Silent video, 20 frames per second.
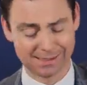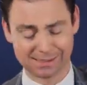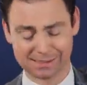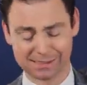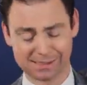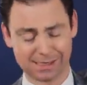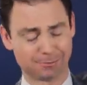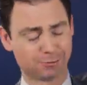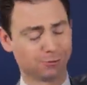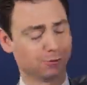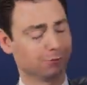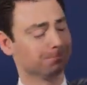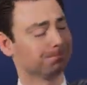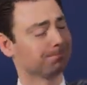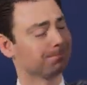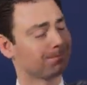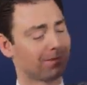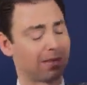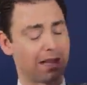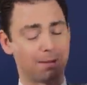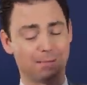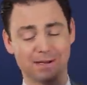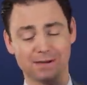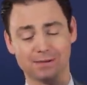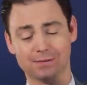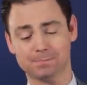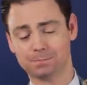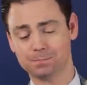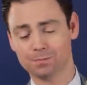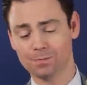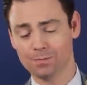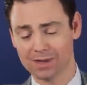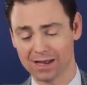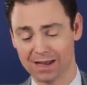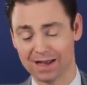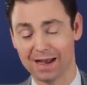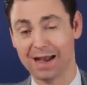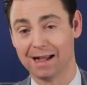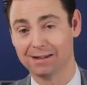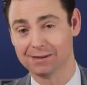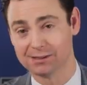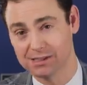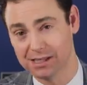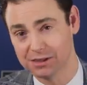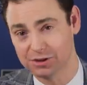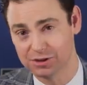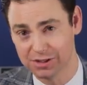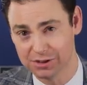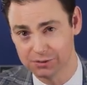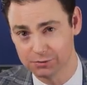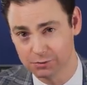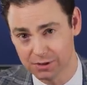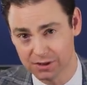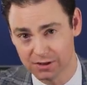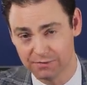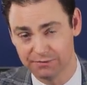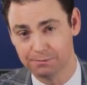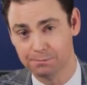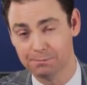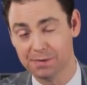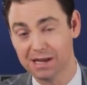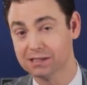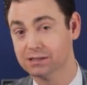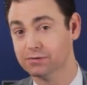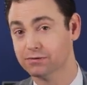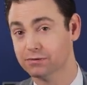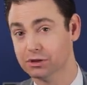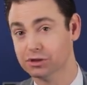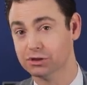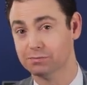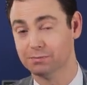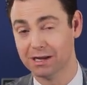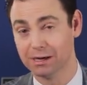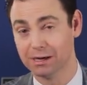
Exceptional. I mean, Alex actually has one of the best French